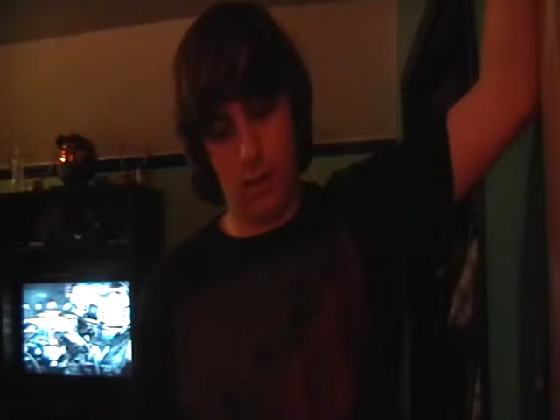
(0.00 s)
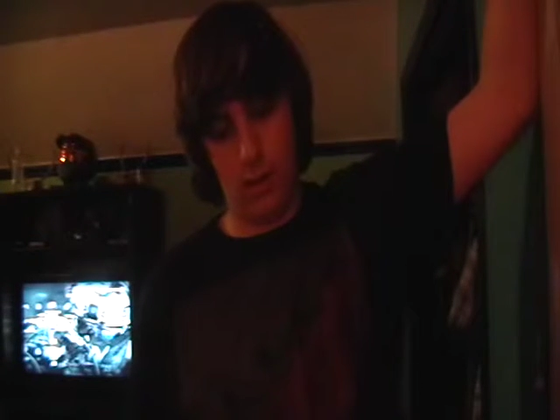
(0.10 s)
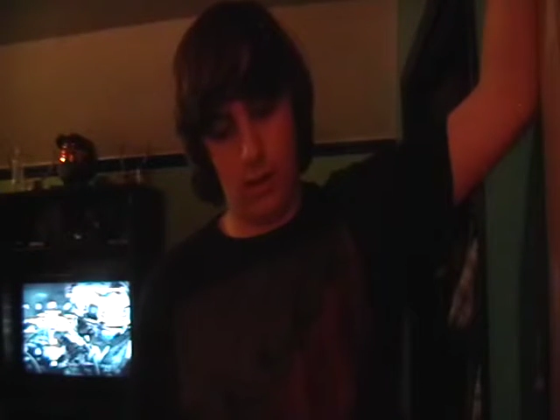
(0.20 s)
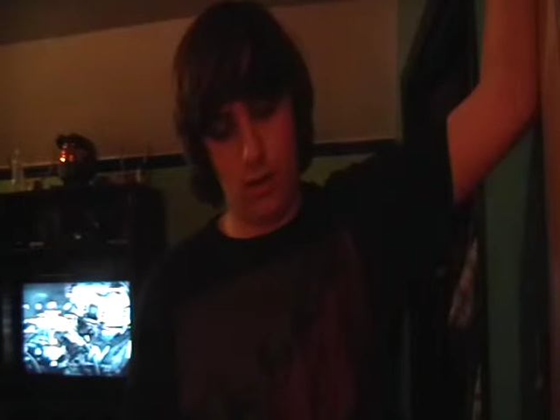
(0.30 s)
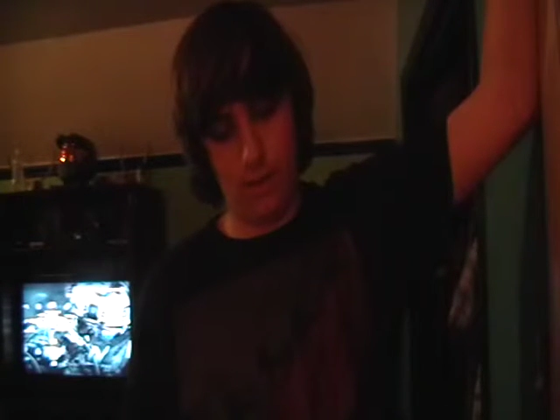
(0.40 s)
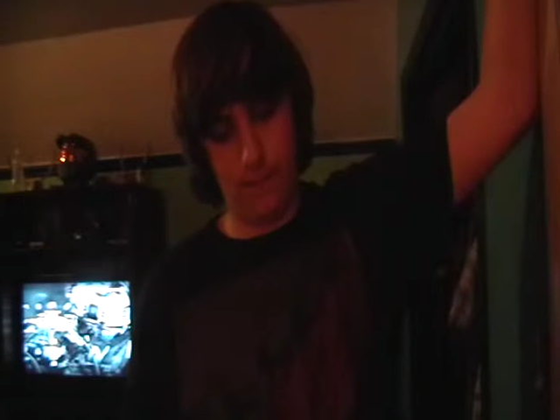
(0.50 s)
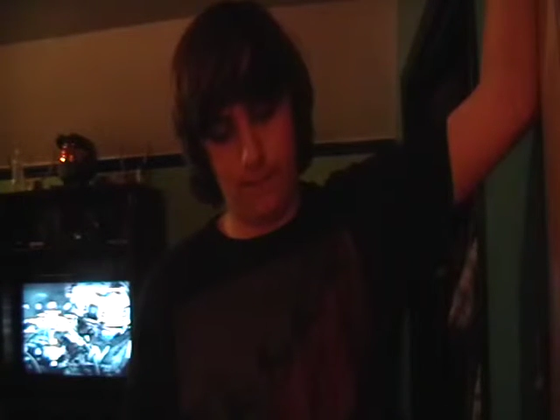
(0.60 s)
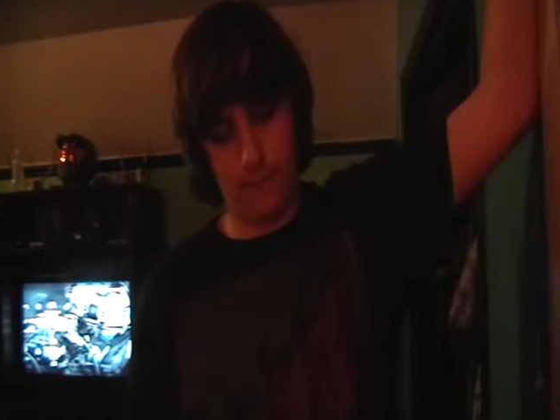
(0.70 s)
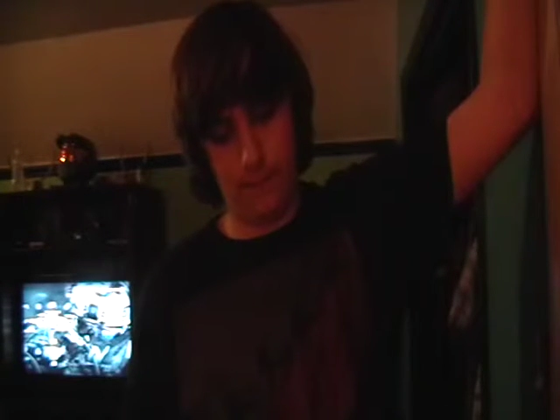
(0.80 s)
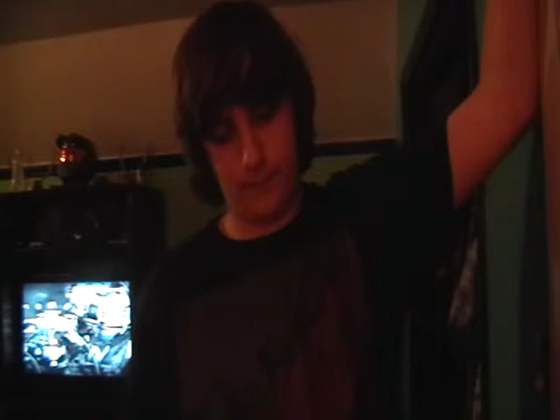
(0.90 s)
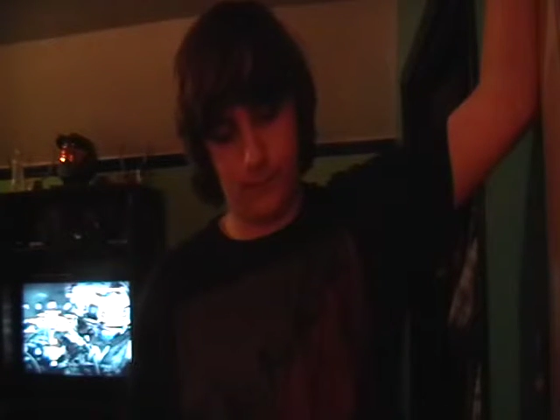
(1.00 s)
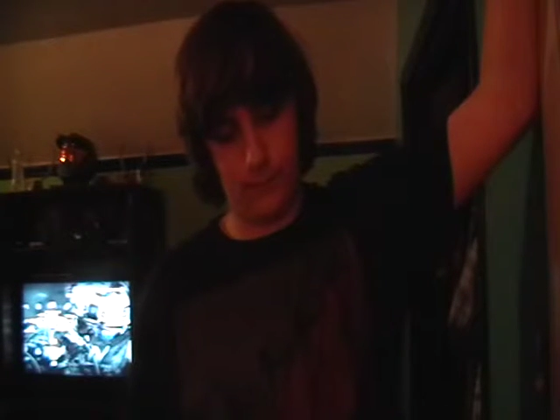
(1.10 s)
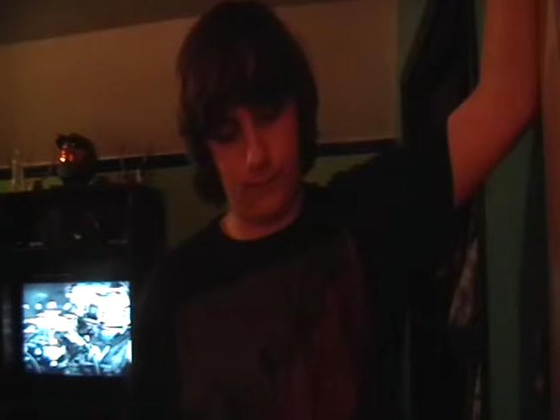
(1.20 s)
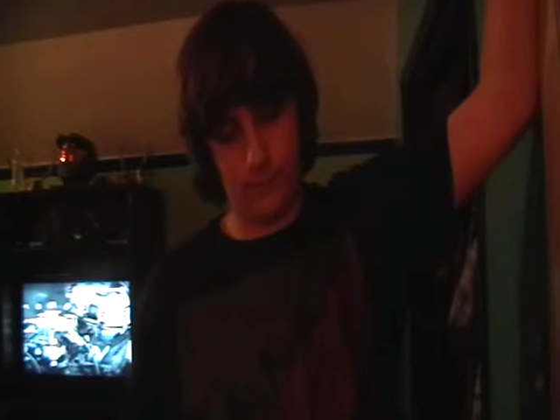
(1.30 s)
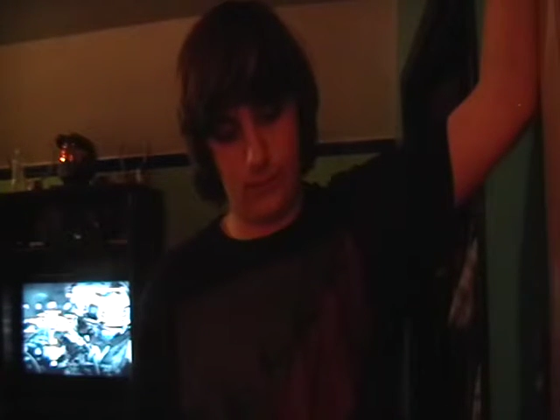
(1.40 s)
I
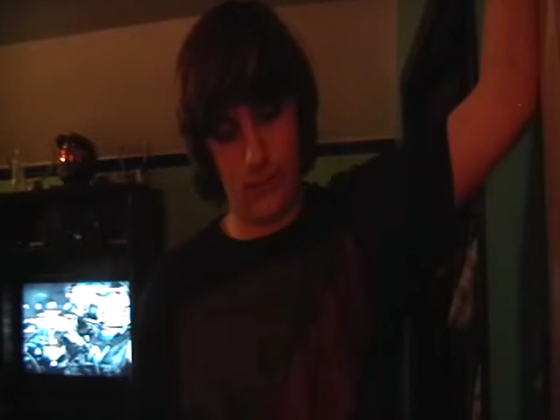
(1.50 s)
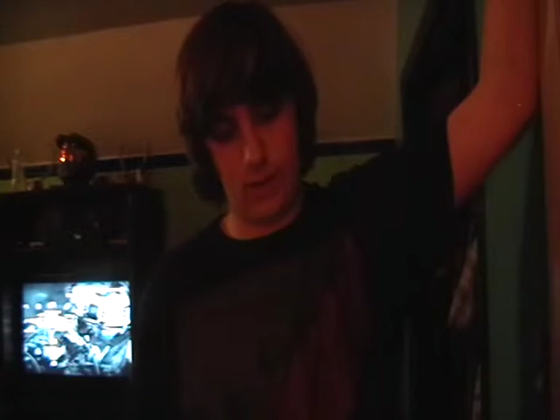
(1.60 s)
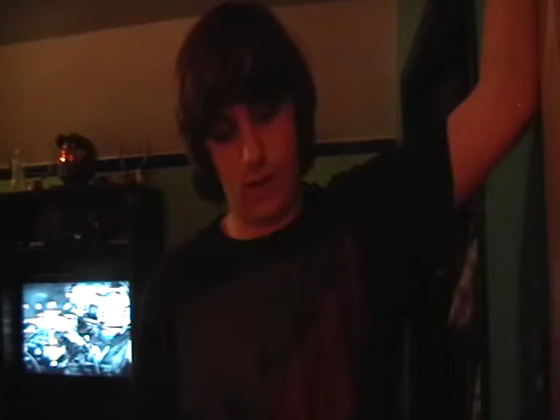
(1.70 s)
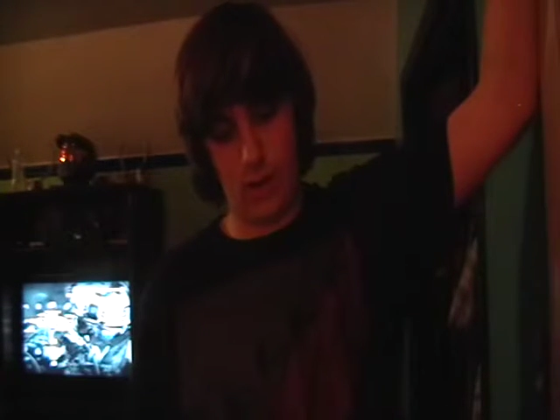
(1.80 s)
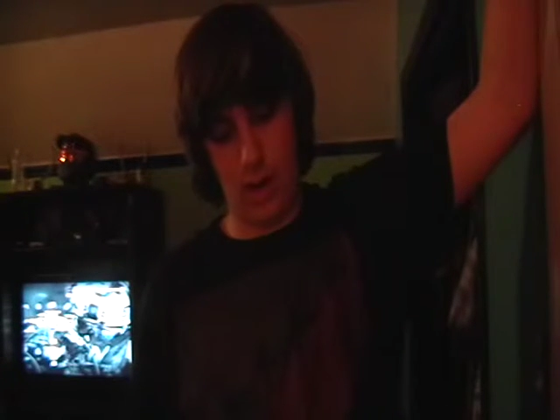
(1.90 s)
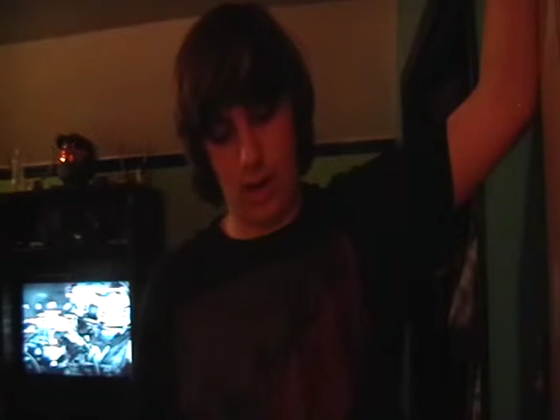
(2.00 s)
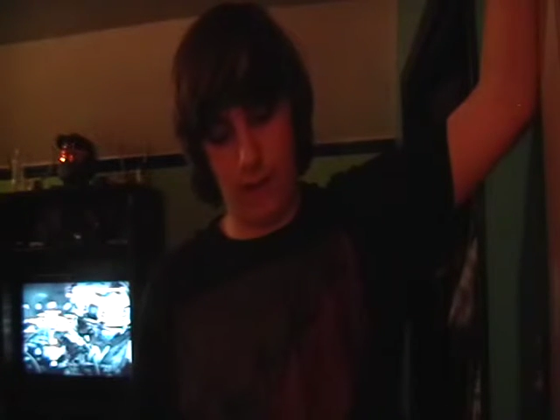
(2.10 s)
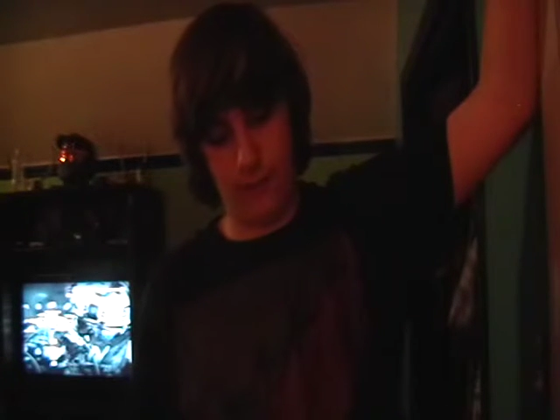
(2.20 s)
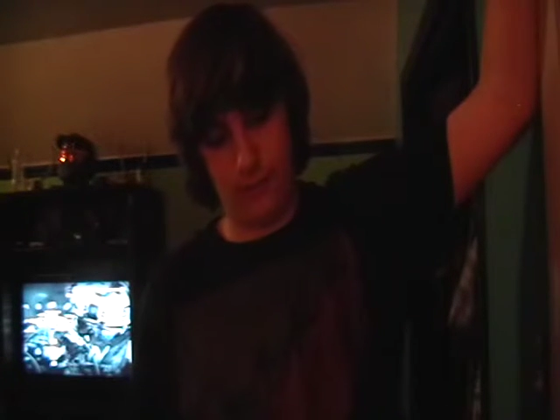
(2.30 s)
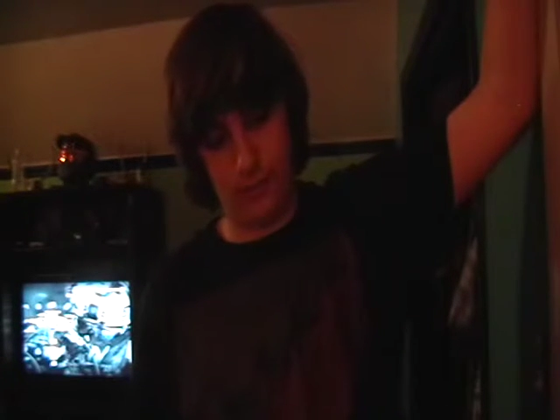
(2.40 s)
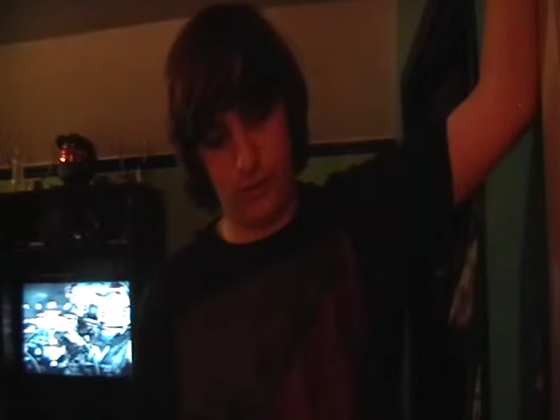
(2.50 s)
have